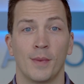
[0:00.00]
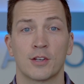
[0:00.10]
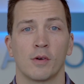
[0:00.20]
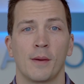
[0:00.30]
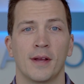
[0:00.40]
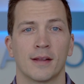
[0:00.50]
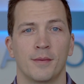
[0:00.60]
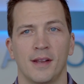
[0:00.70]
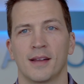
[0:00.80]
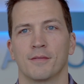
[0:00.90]
The Metro
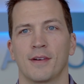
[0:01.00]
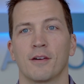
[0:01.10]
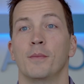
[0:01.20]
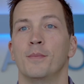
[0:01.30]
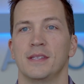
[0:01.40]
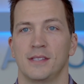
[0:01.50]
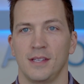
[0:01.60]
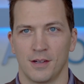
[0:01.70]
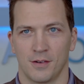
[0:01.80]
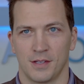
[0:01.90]
YPN Committee had a very
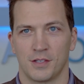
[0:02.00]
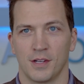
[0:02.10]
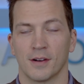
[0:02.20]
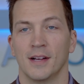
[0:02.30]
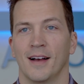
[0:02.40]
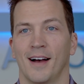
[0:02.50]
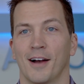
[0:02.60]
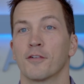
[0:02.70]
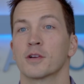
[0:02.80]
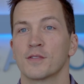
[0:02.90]
busy year this year.
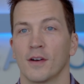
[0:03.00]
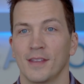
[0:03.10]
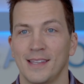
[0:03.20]
First of